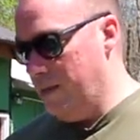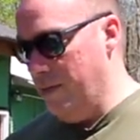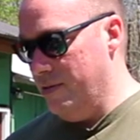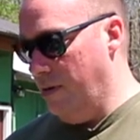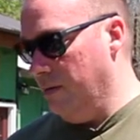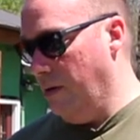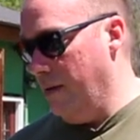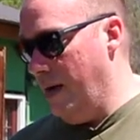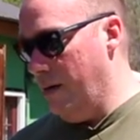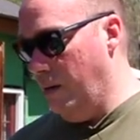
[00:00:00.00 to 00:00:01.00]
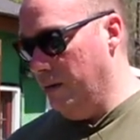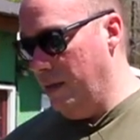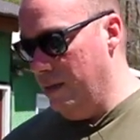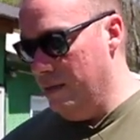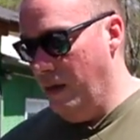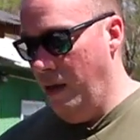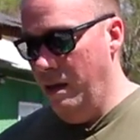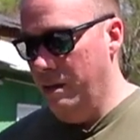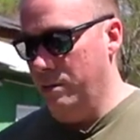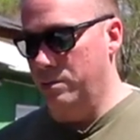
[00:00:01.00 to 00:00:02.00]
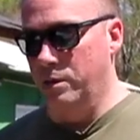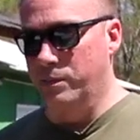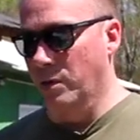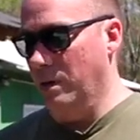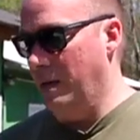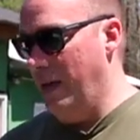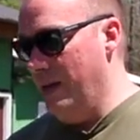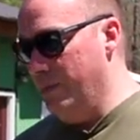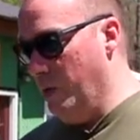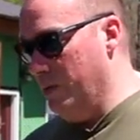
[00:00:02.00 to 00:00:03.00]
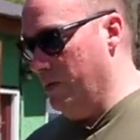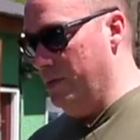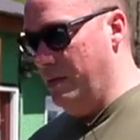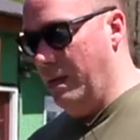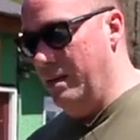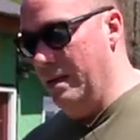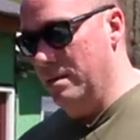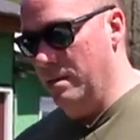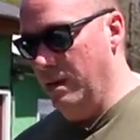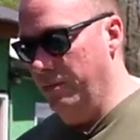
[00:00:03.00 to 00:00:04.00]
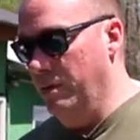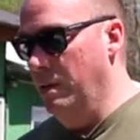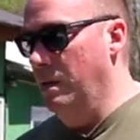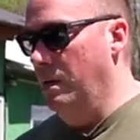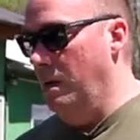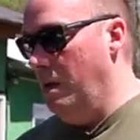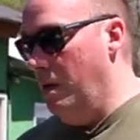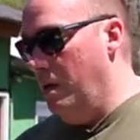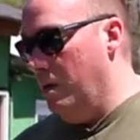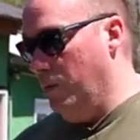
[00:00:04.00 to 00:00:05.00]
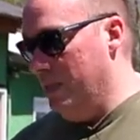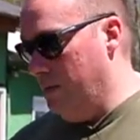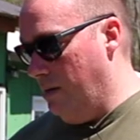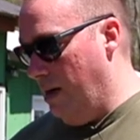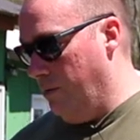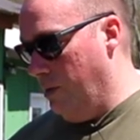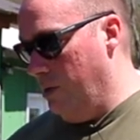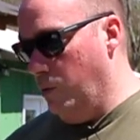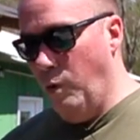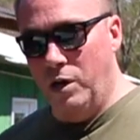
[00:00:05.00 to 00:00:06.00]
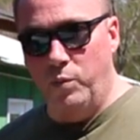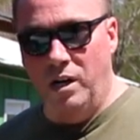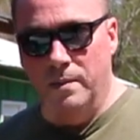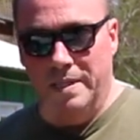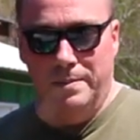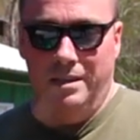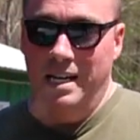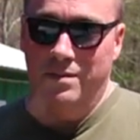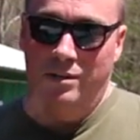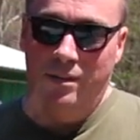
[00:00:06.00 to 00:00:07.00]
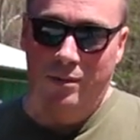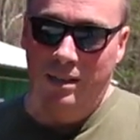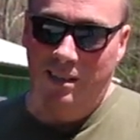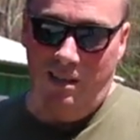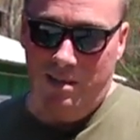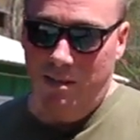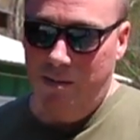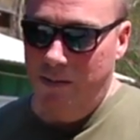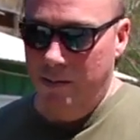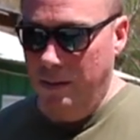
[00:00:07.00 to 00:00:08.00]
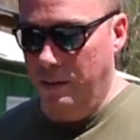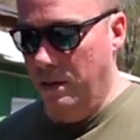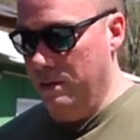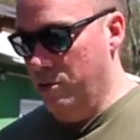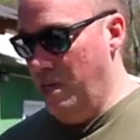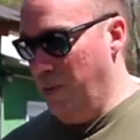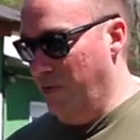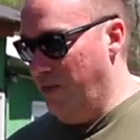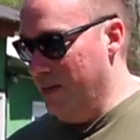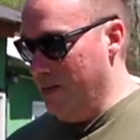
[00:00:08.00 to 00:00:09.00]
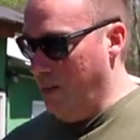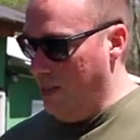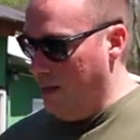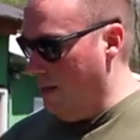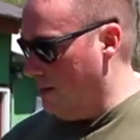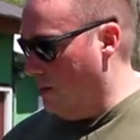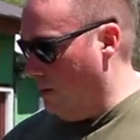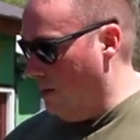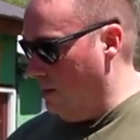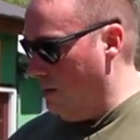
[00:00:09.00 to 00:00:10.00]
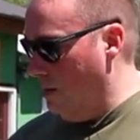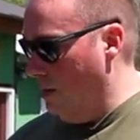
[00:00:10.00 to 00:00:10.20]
They've solved all that on these. There's no broken cam bolts. There's none of that stuff whatsoever. Water pump seems to last forever in it also. They're also cheap to fix if something does go wrong.